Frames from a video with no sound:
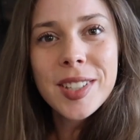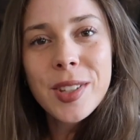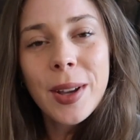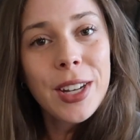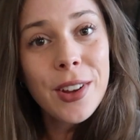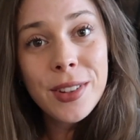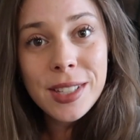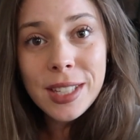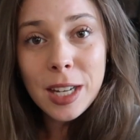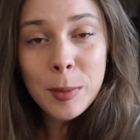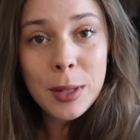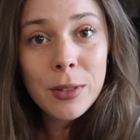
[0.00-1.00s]
So I know this is
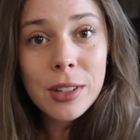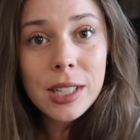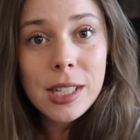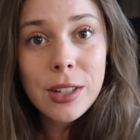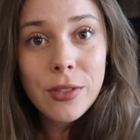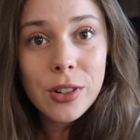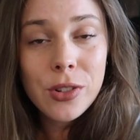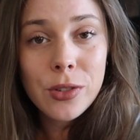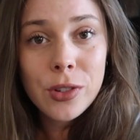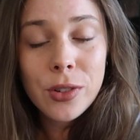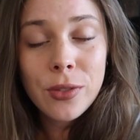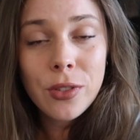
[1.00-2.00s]
going to be really
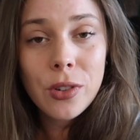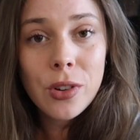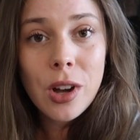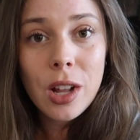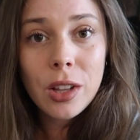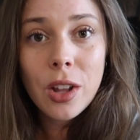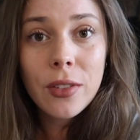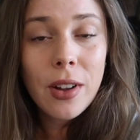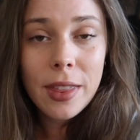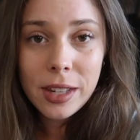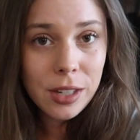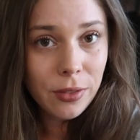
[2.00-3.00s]
different for a lot of
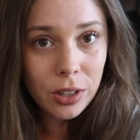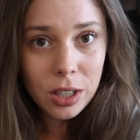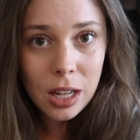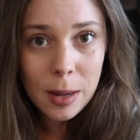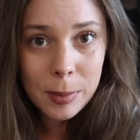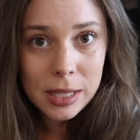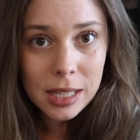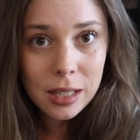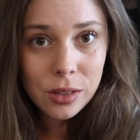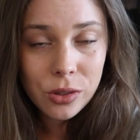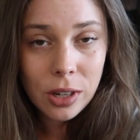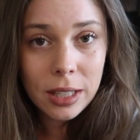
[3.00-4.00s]
other different climates
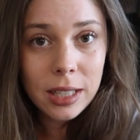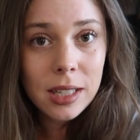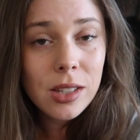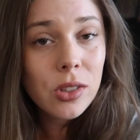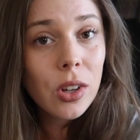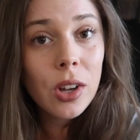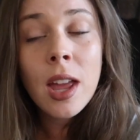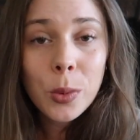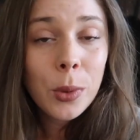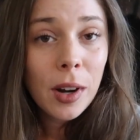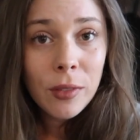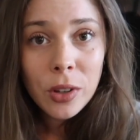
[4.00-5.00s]
in Australia. So
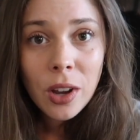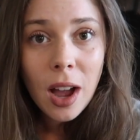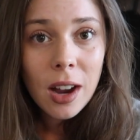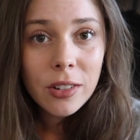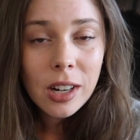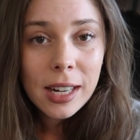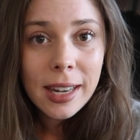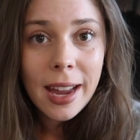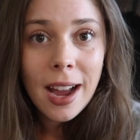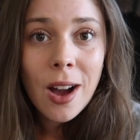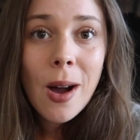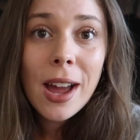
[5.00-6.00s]
wherever you are right
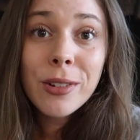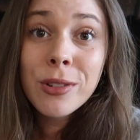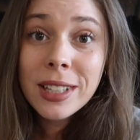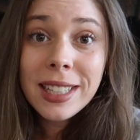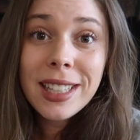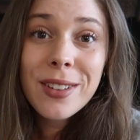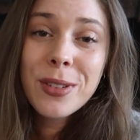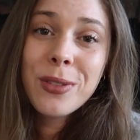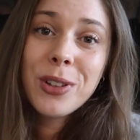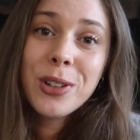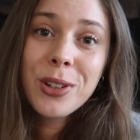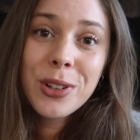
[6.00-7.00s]
now, I'd really love
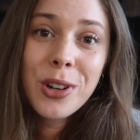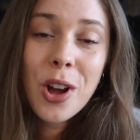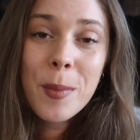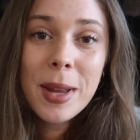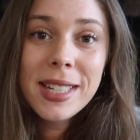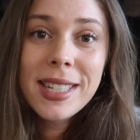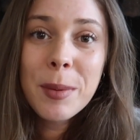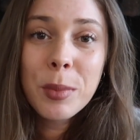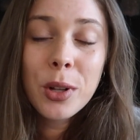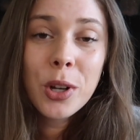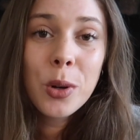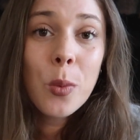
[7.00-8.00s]
if you could comment down
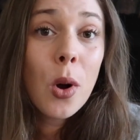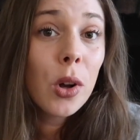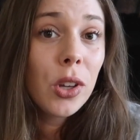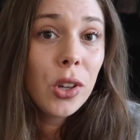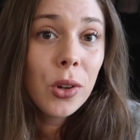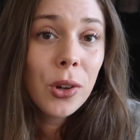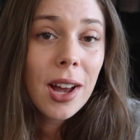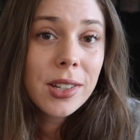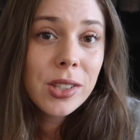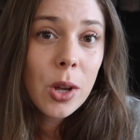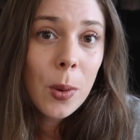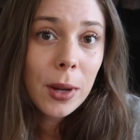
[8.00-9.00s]
below what you are
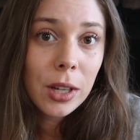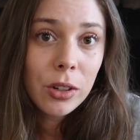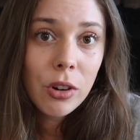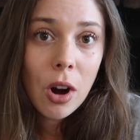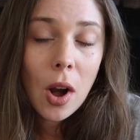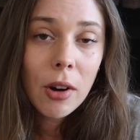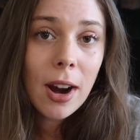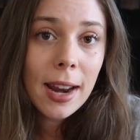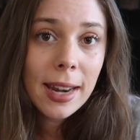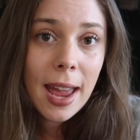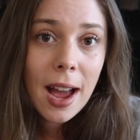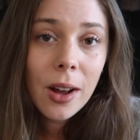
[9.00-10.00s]
sowing and growing
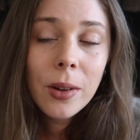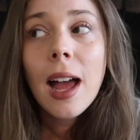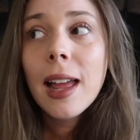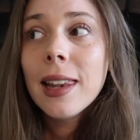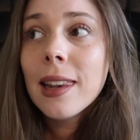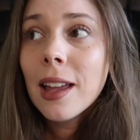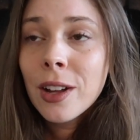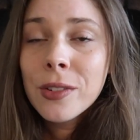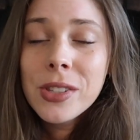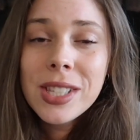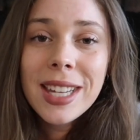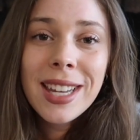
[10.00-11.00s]
right now. I
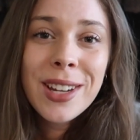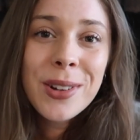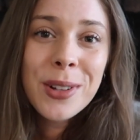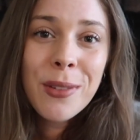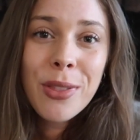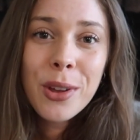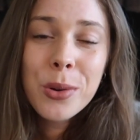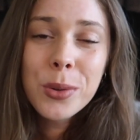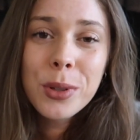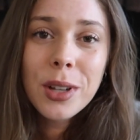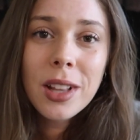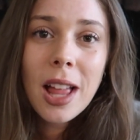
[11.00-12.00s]
love seeing all of the
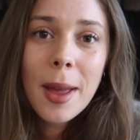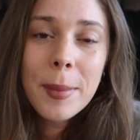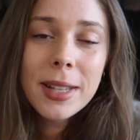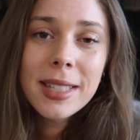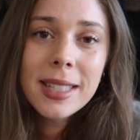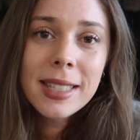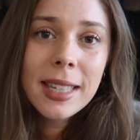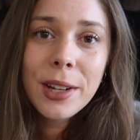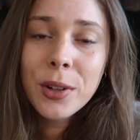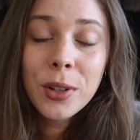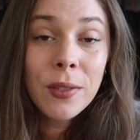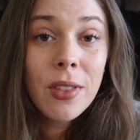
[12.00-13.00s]
cooler climates and
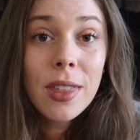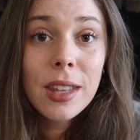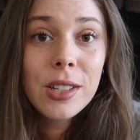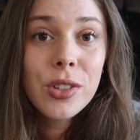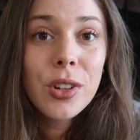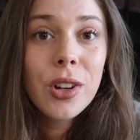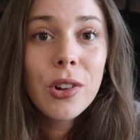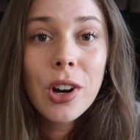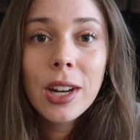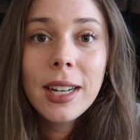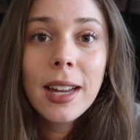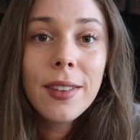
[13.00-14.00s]
seeing all of the things you can
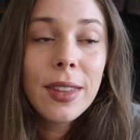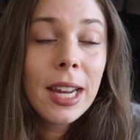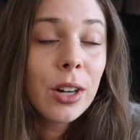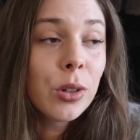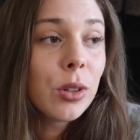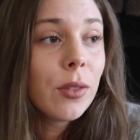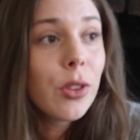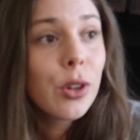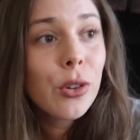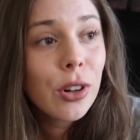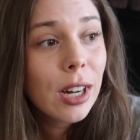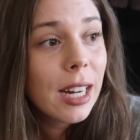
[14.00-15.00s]
grow down there, all of the
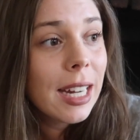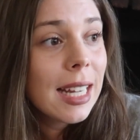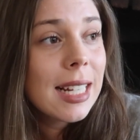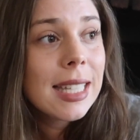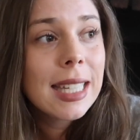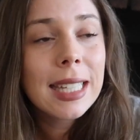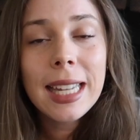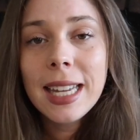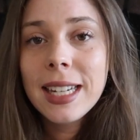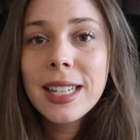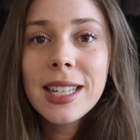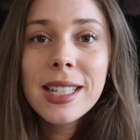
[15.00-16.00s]
greens and
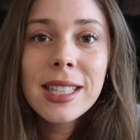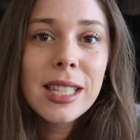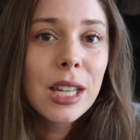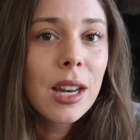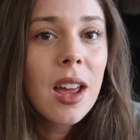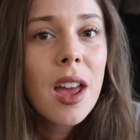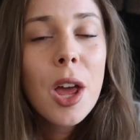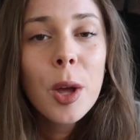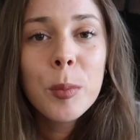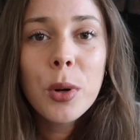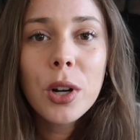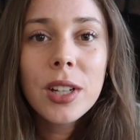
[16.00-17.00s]
lettuce and
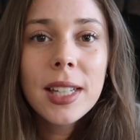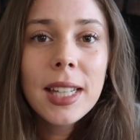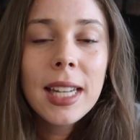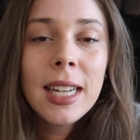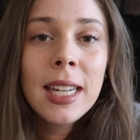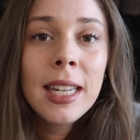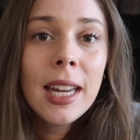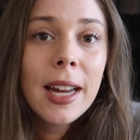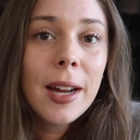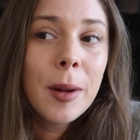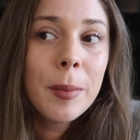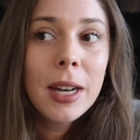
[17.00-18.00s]
broccoli
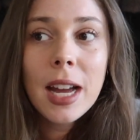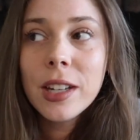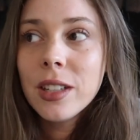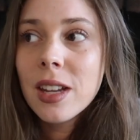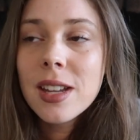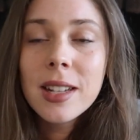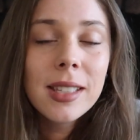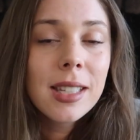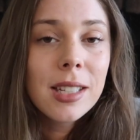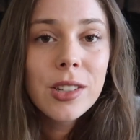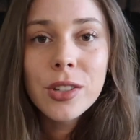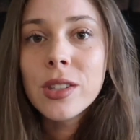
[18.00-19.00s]
and onions.
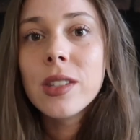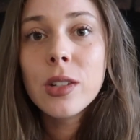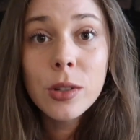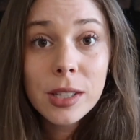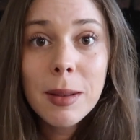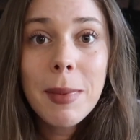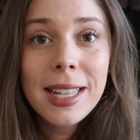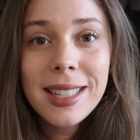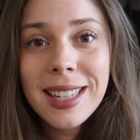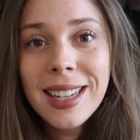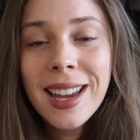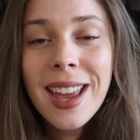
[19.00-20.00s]
It just looks
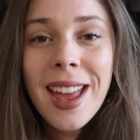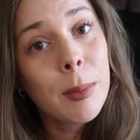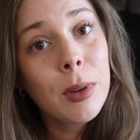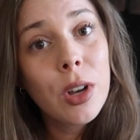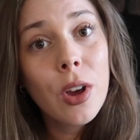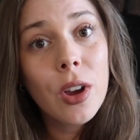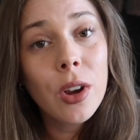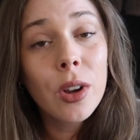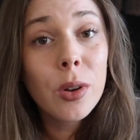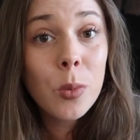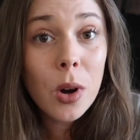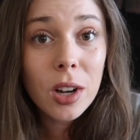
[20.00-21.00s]
amazing. Let me
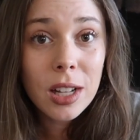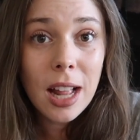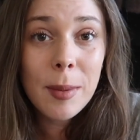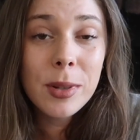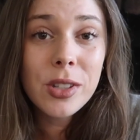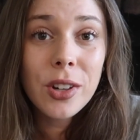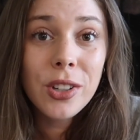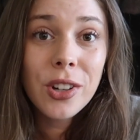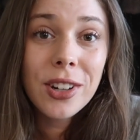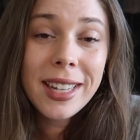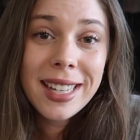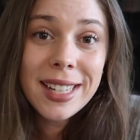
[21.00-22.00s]
know what climate zone
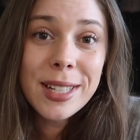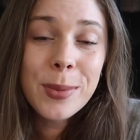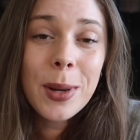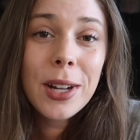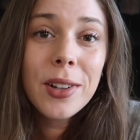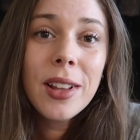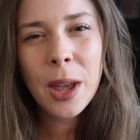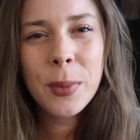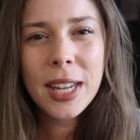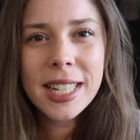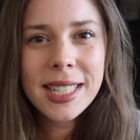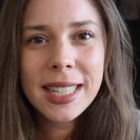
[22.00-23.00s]
you're in as well, and
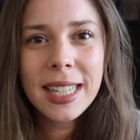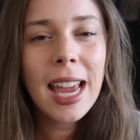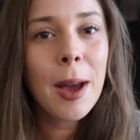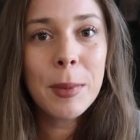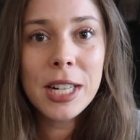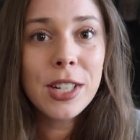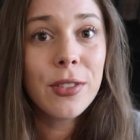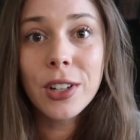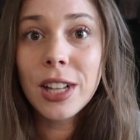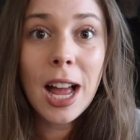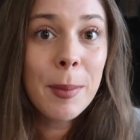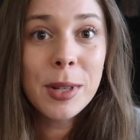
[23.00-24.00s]
we can see how many
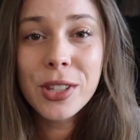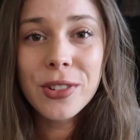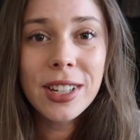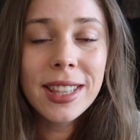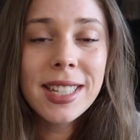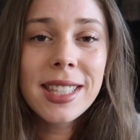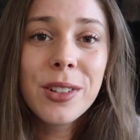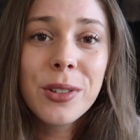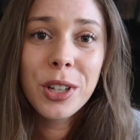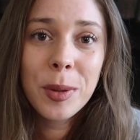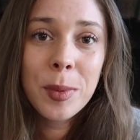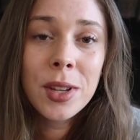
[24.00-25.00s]
different climates are in this
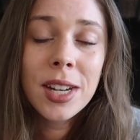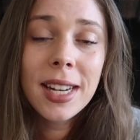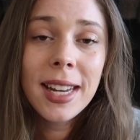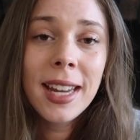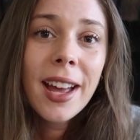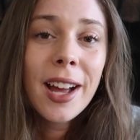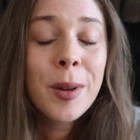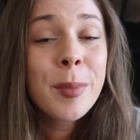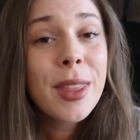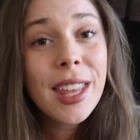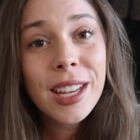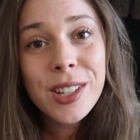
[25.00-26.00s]
community.
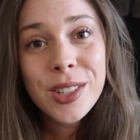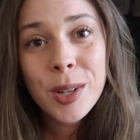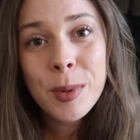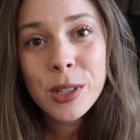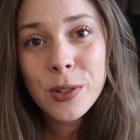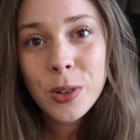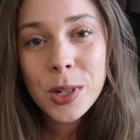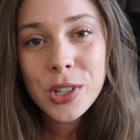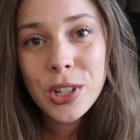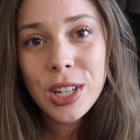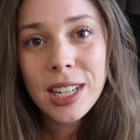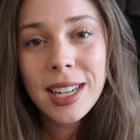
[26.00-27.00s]
But thank you so much for
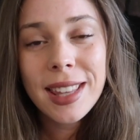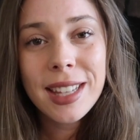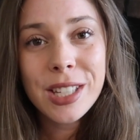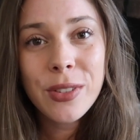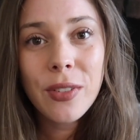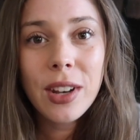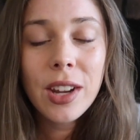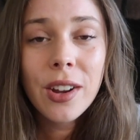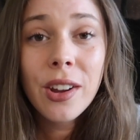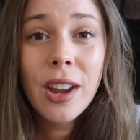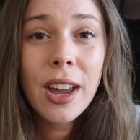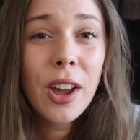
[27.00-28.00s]
watching this video.
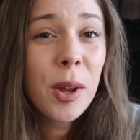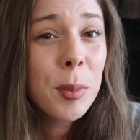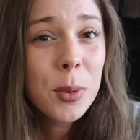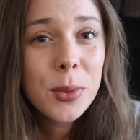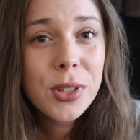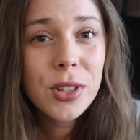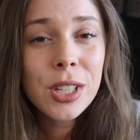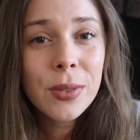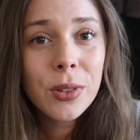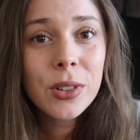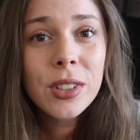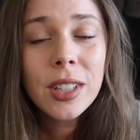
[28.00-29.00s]
I hope it was
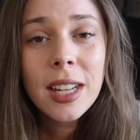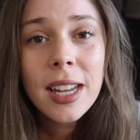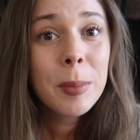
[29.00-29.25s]
useful.